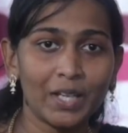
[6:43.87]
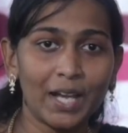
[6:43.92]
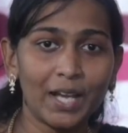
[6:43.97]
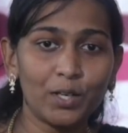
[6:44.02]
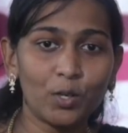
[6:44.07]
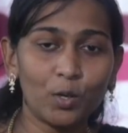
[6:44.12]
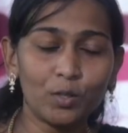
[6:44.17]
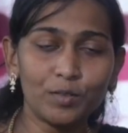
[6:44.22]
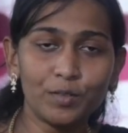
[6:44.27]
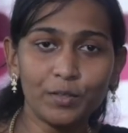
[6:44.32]

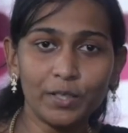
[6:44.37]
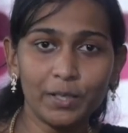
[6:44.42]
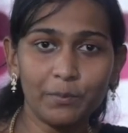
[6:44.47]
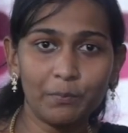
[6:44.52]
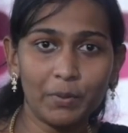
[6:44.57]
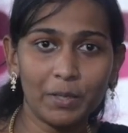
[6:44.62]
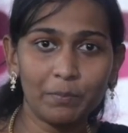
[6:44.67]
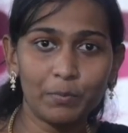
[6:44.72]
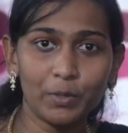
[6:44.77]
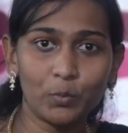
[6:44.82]
And also in
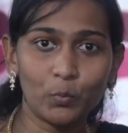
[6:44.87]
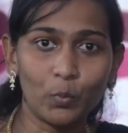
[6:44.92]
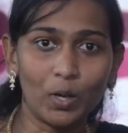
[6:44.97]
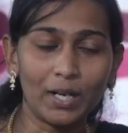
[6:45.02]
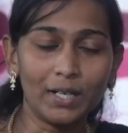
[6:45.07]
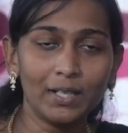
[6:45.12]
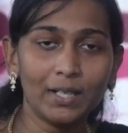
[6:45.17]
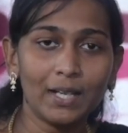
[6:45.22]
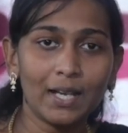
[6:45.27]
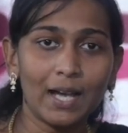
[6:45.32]
paper
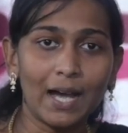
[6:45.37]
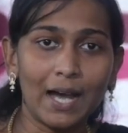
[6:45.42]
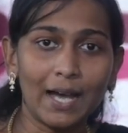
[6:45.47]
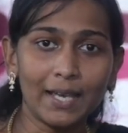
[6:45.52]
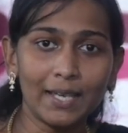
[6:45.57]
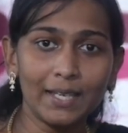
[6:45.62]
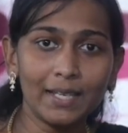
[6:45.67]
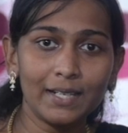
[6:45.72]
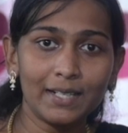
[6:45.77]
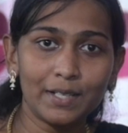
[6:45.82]
1,
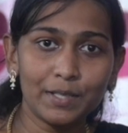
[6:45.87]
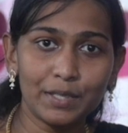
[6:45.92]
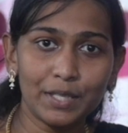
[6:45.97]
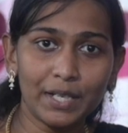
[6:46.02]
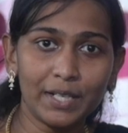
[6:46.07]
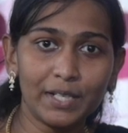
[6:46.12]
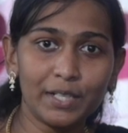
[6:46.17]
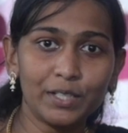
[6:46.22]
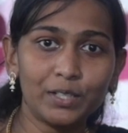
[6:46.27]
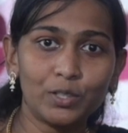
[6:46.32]
I
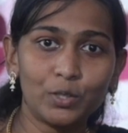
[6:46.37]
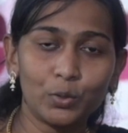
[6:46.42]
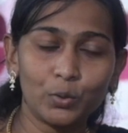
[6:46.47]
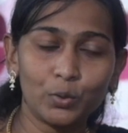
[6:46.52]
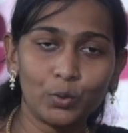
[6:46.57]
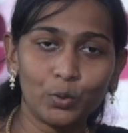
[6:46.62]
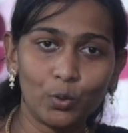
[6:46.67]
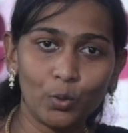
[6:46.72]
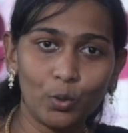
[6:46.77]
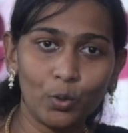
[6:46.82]
decided to
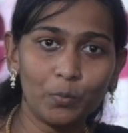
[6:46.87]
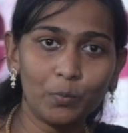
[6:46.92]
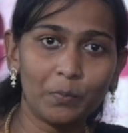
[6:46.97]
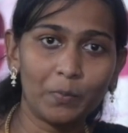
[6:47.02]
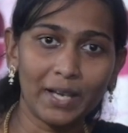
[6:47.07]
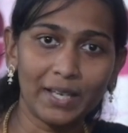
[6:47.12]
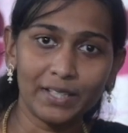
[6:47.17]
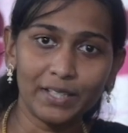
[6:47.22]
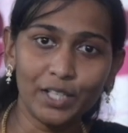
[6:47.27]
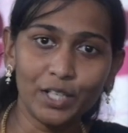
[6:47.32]
go
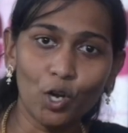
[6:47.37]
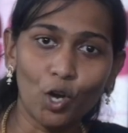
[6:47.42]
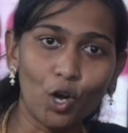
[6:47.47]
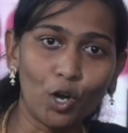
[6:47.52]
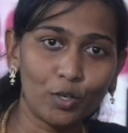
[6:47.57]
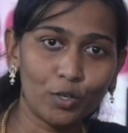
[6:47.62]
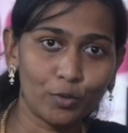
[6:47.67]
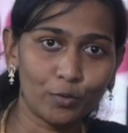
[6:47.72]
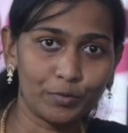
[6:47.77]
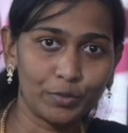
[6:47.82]
by the
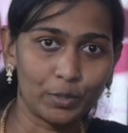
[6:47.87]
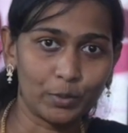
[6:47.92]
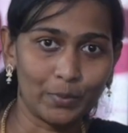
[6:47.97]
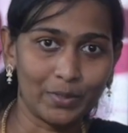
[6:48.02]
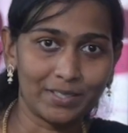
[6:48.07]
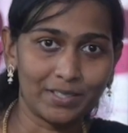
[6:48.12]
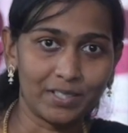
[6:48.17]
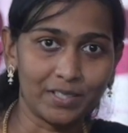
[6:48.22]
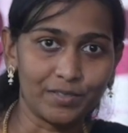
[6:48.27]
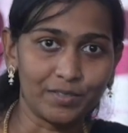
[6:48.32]
order of the
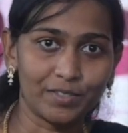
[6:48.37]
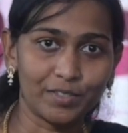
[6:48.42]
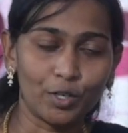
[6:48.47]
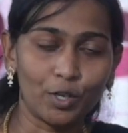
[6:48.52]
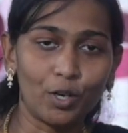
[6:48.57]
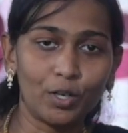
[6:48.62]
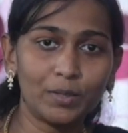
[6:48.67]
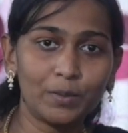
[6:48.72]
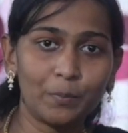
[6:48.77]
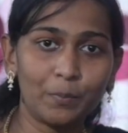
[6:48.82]
questions,
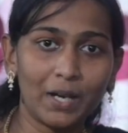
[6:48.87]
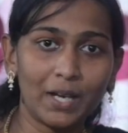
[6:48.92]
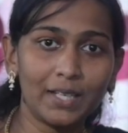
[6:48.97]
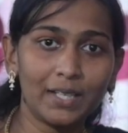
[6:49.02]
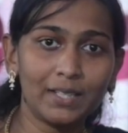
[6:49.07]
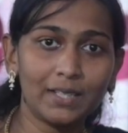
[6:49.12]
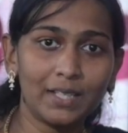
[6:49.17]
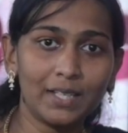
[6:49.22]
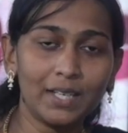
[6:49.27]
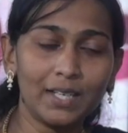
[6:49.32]
not
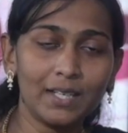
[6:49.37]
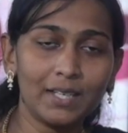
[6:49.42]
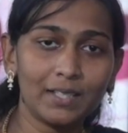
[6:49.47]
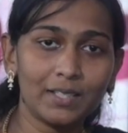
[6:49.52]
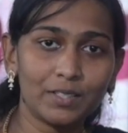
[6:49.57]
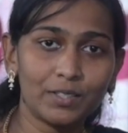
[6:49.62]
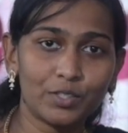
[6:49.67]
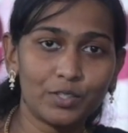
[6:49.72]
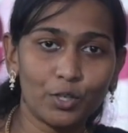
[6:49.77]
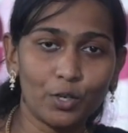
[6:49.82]
by the
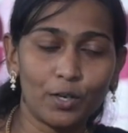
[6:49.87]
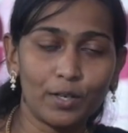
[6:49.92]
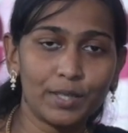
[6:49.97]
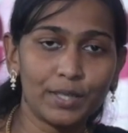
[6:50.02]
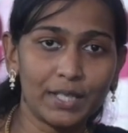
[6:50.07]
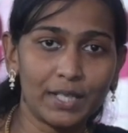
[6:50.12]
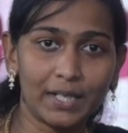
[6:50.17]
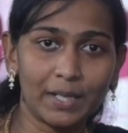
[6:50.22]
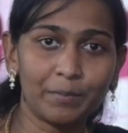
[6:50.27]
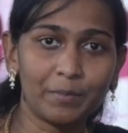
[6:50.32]
choice
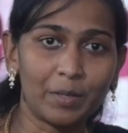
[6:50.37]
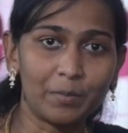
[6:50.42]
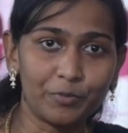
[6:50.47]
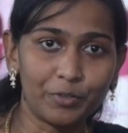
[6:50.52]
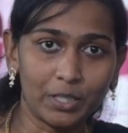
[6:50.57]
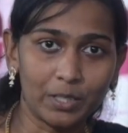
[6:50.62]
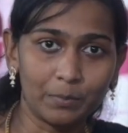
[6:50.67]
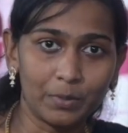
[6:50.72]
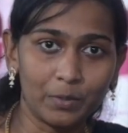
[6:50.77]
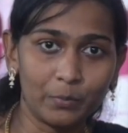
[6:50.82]
that I'm
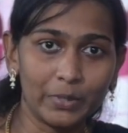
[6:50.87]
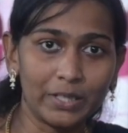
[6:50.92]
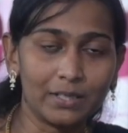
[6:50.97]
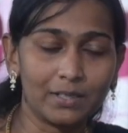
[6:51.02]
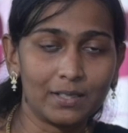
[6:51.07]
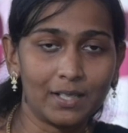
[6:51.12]
comfortable with,